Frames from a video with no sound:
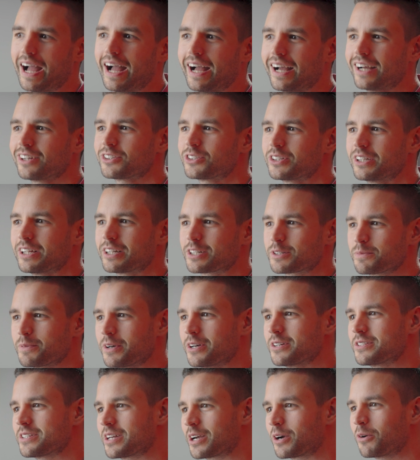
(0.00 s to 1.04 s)
actually
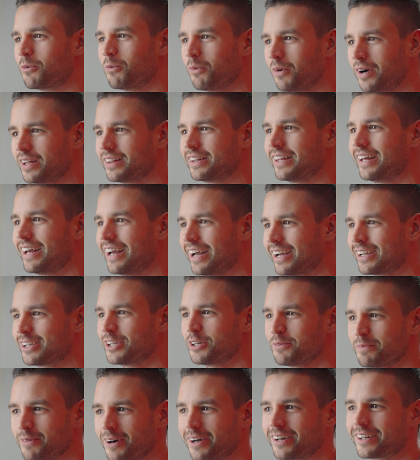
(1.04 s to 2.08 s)
experiencing what the heck
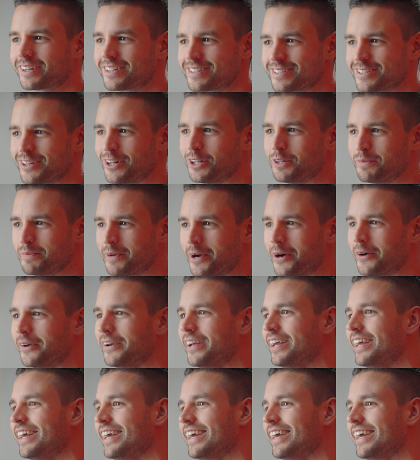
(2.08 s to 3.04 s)
your product is all about